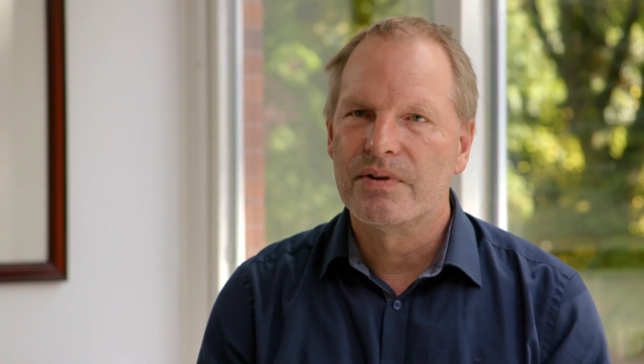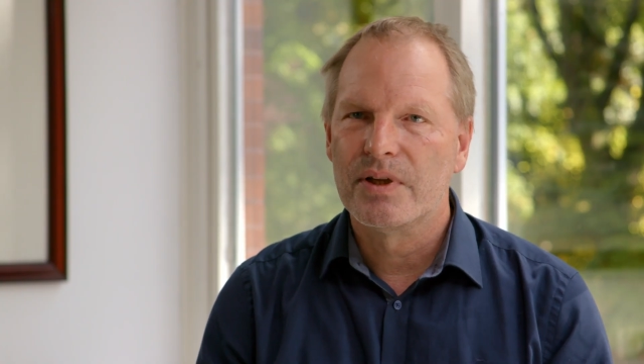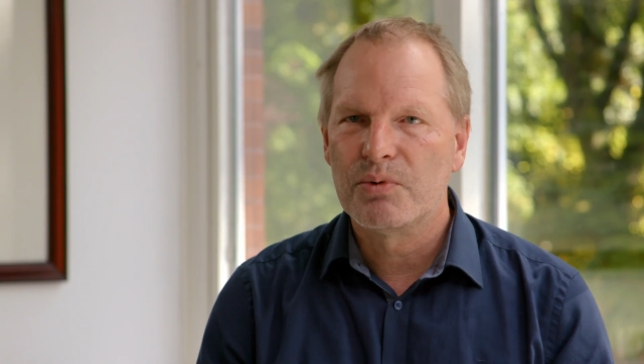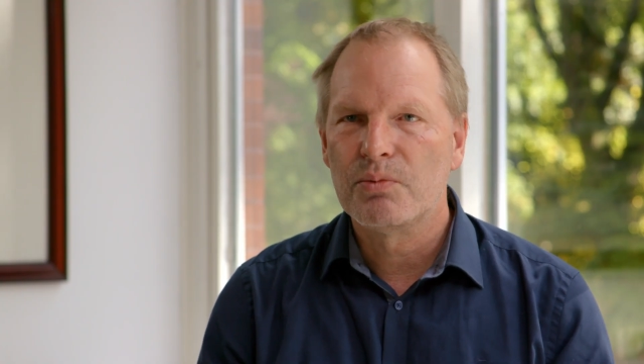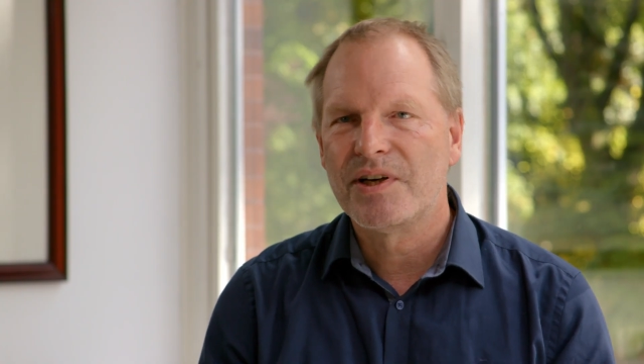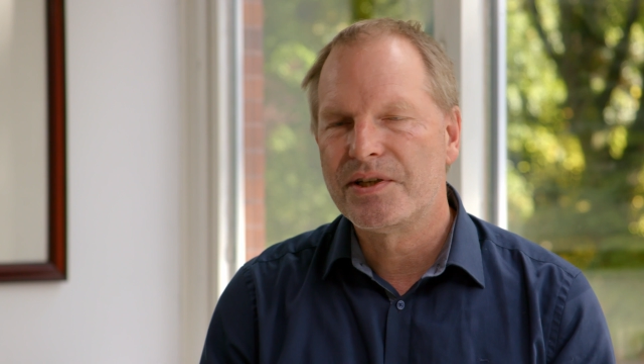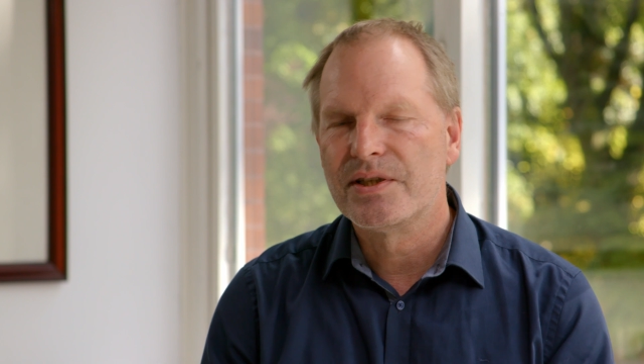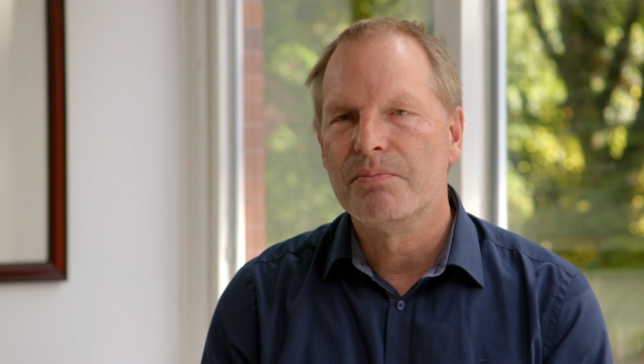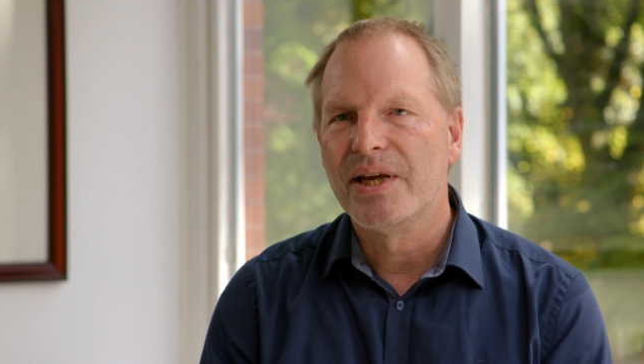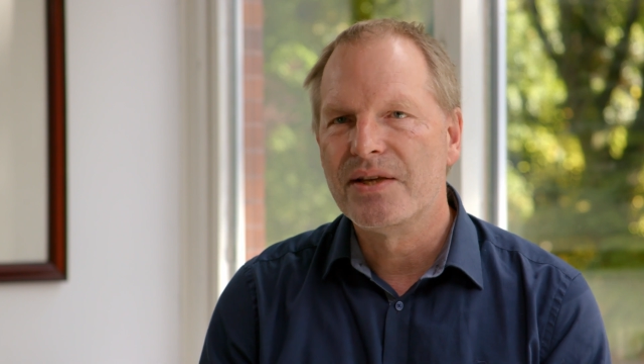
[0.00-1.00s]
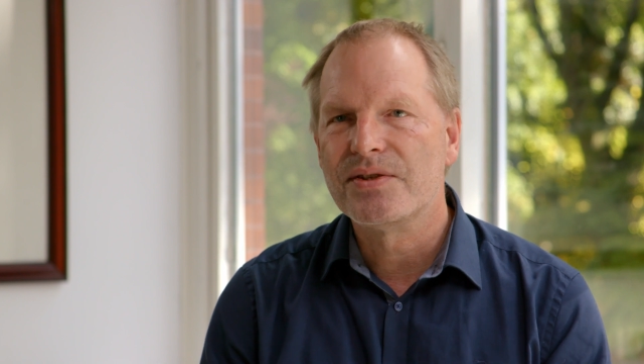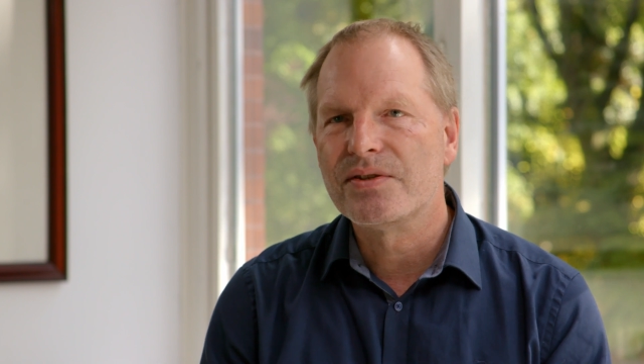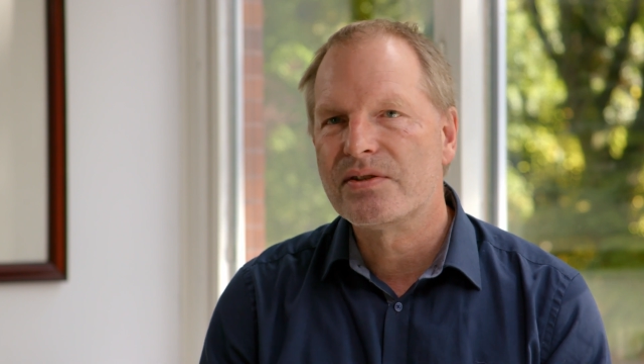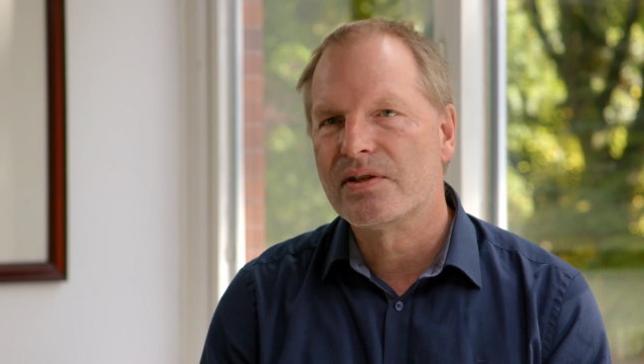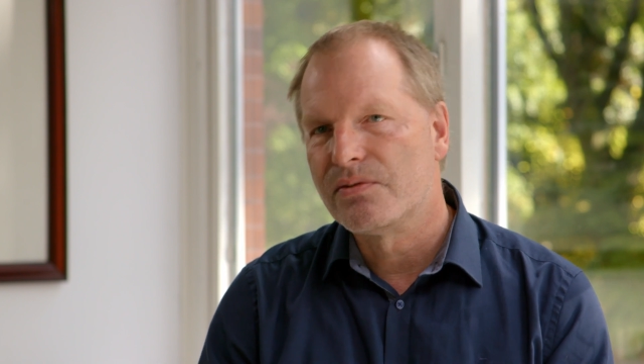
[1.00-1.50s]
they provided the
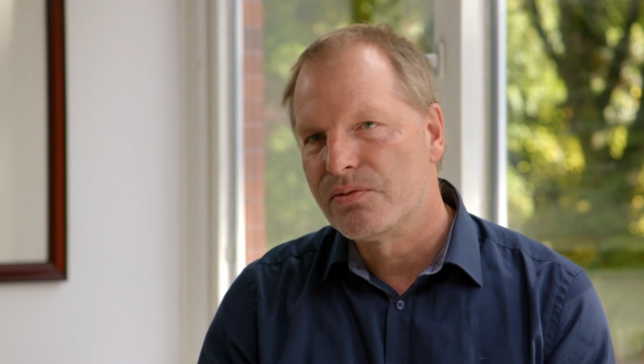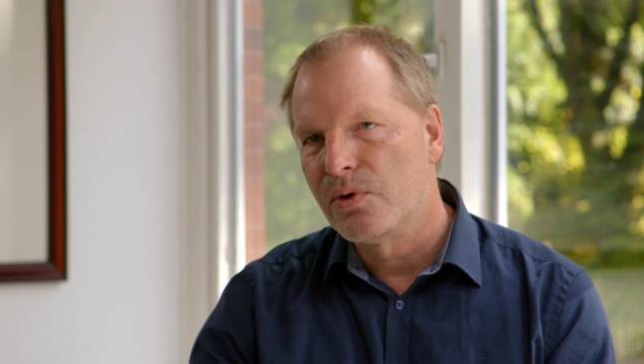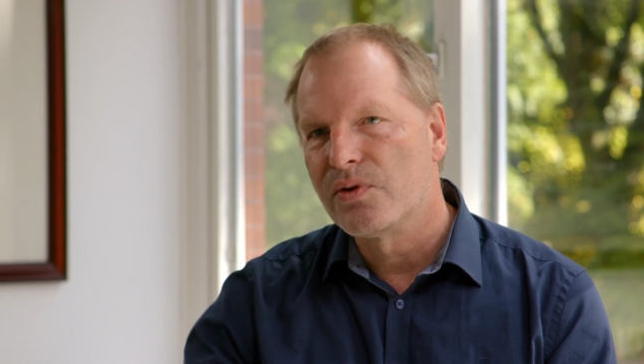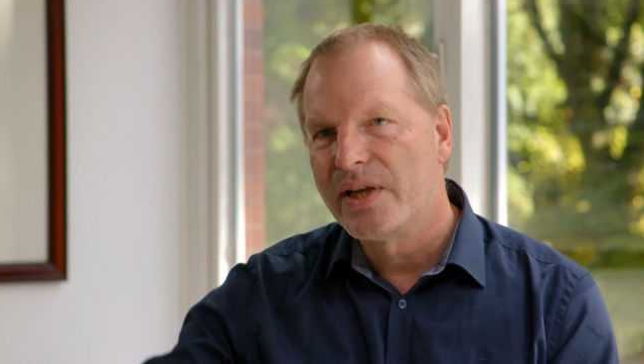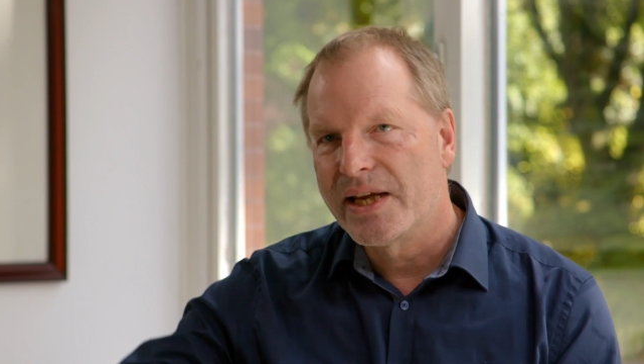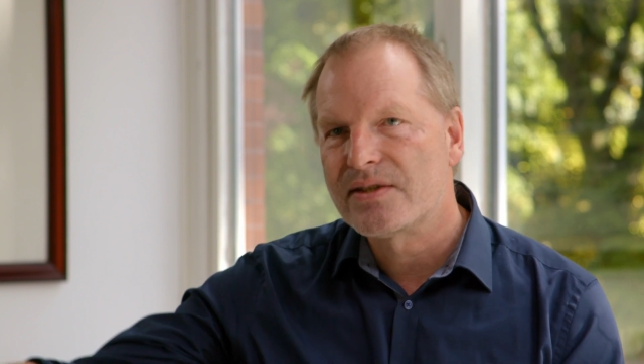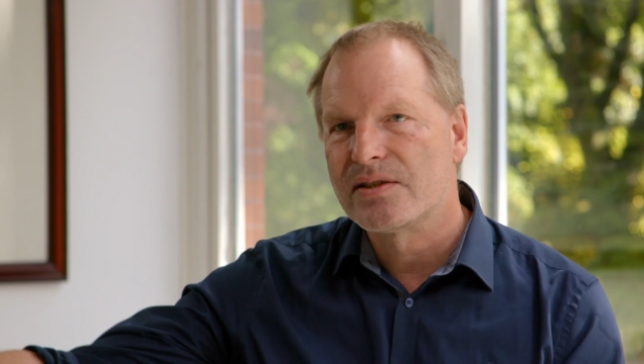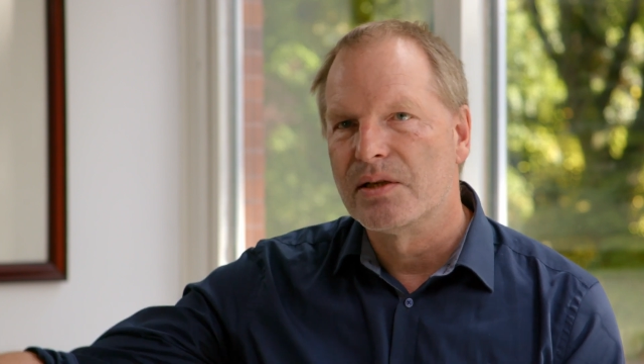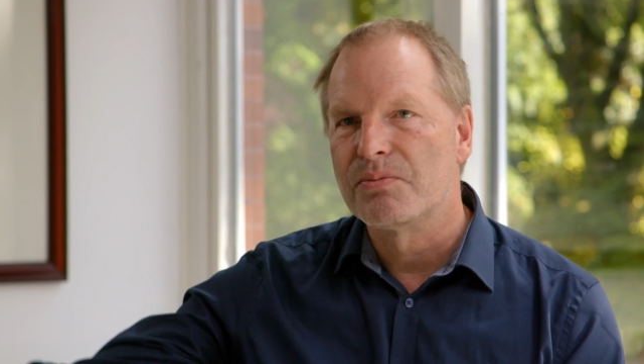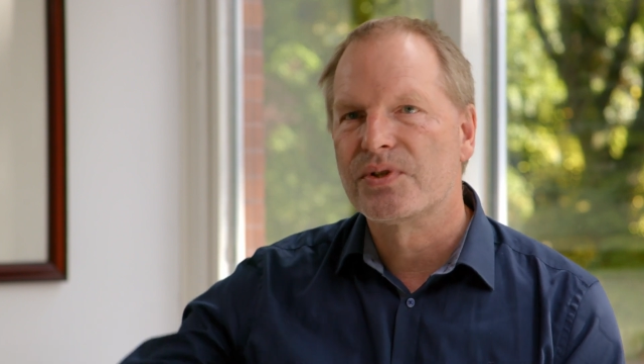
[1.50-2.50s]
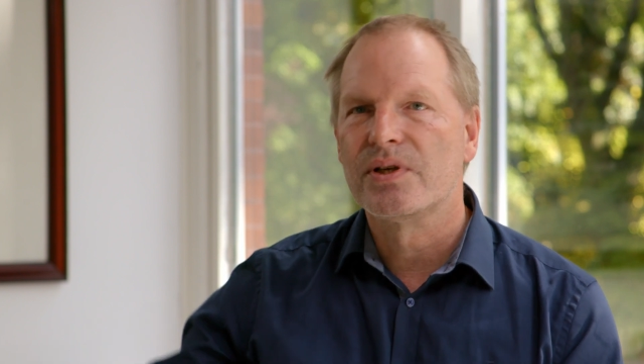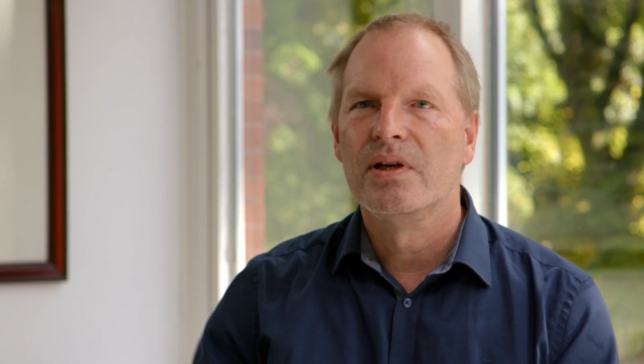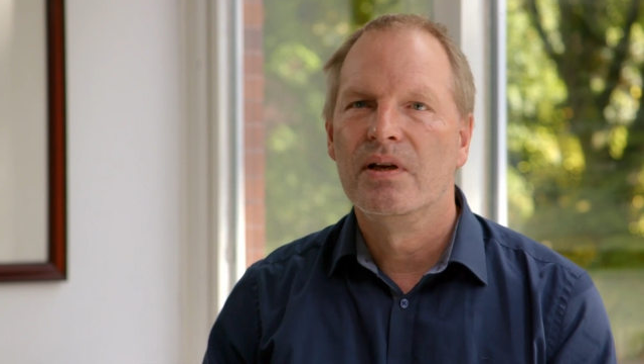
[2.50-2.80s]
basis then for the next steps.